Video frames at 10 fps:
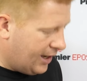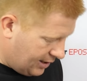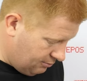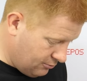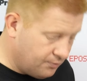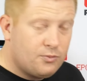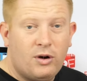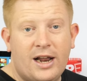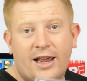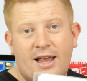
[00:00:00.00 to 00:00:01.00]
I
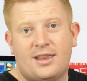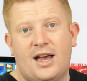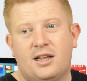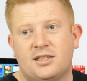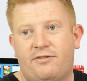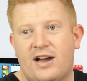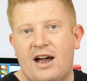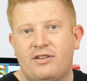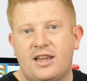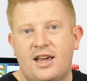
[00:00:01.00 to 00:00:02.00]
get down to
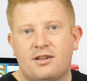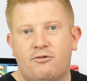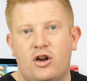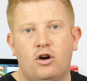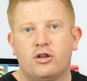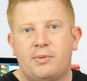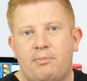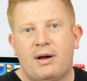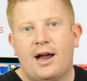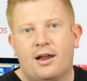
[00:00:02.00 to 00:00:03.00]
5 of these, reorder me
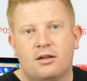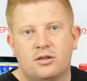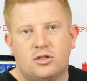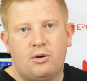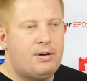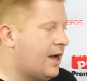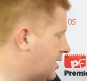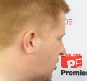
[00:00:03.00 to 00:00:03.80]
back to a pack